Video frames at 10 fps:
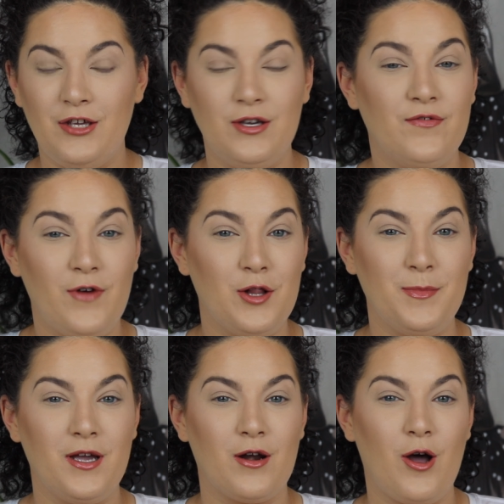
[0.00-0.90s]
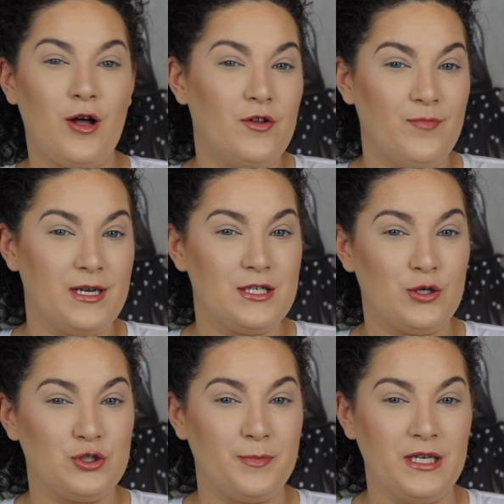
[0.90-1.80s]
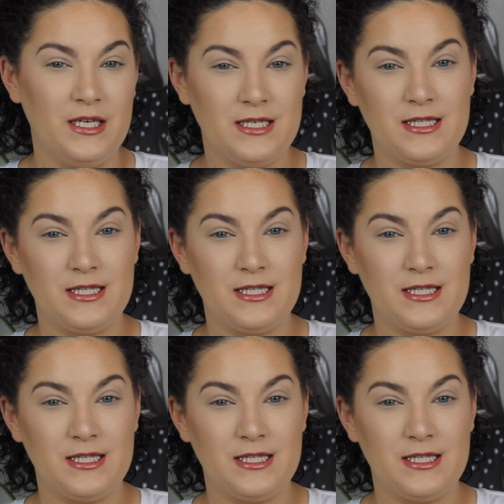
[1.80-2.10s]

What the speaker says: you can follow me on all of my social medias.